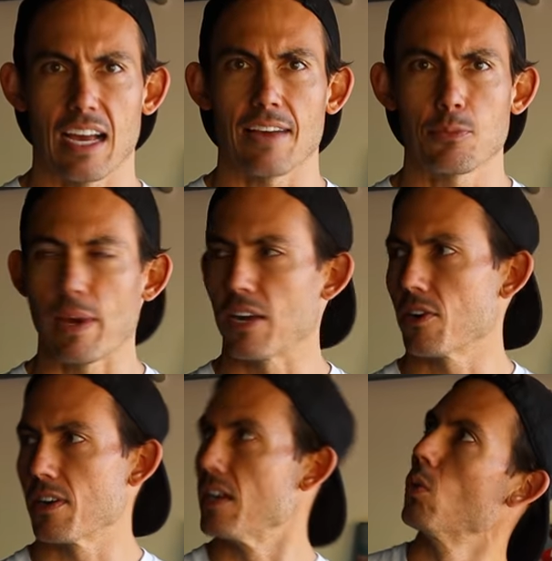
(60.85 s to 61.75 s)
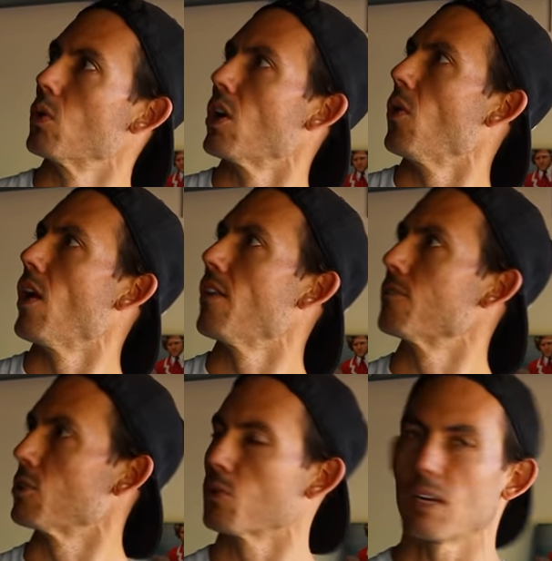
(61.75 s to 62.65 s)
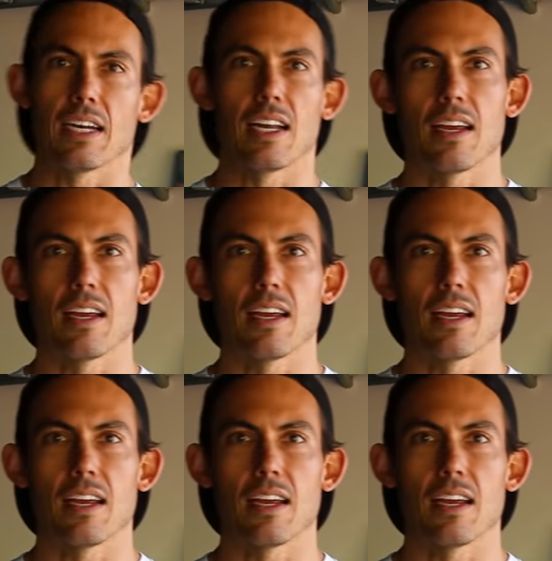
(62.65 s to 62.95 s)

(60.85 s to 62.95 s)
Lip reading: lives better, and we'll go off to create